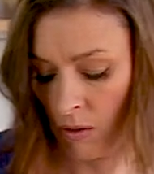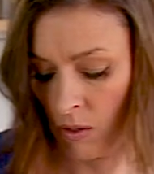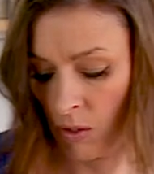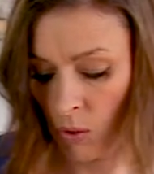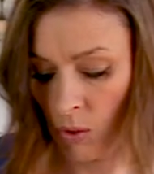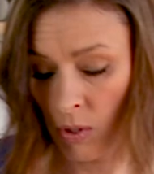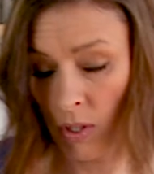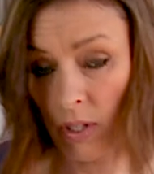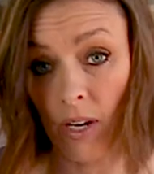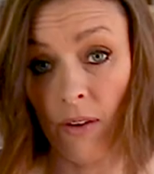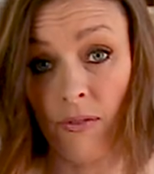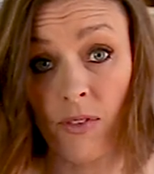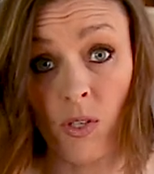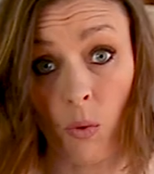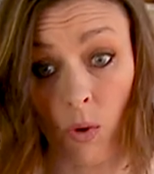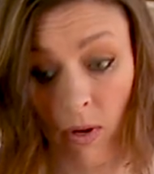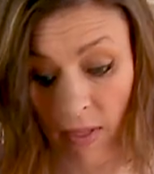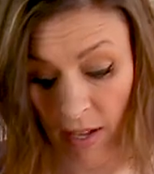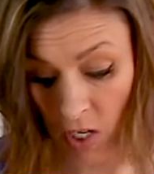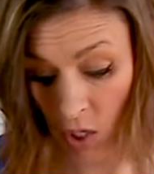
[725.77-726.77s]
cool enough to
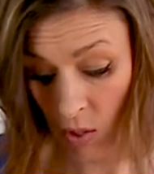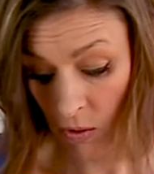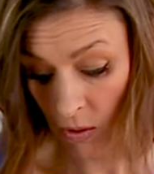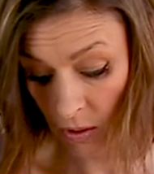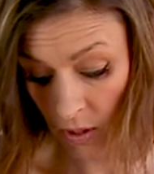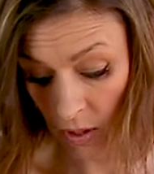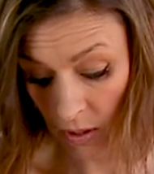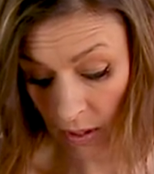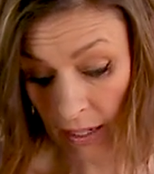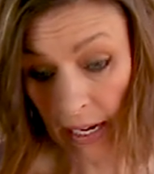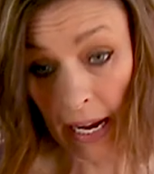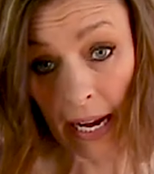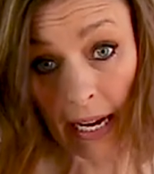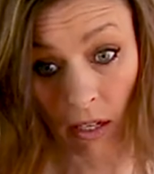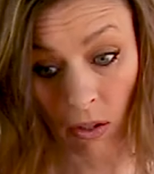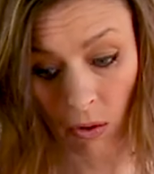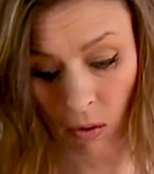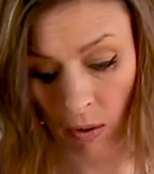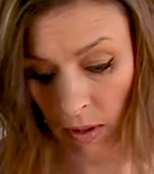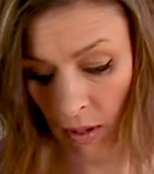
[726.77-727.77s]
where that you, you can
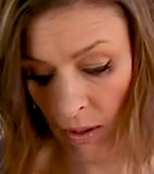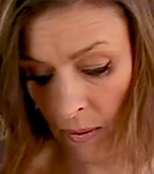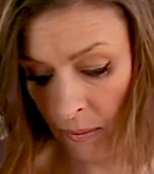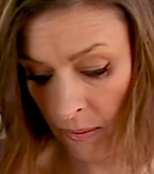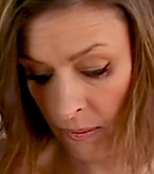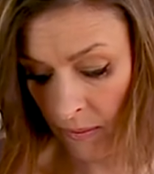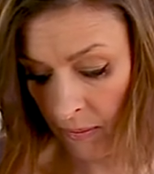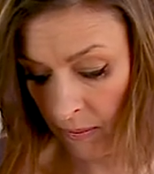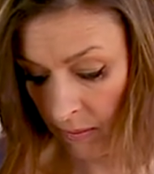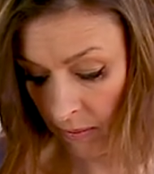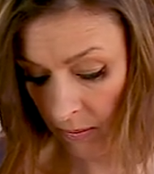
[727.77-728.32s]
handle them.